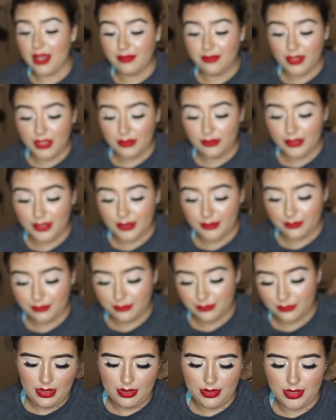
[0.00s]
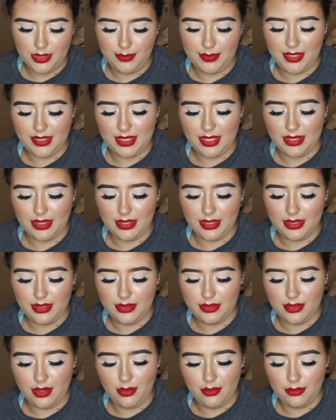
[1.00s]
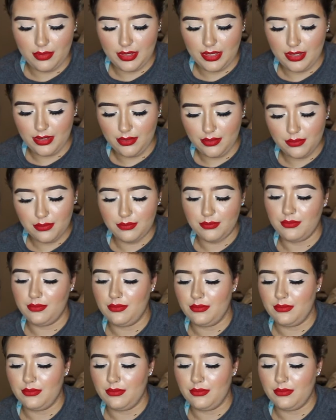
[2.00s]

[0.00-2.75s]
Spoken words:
favorite, just because I think it's so cute.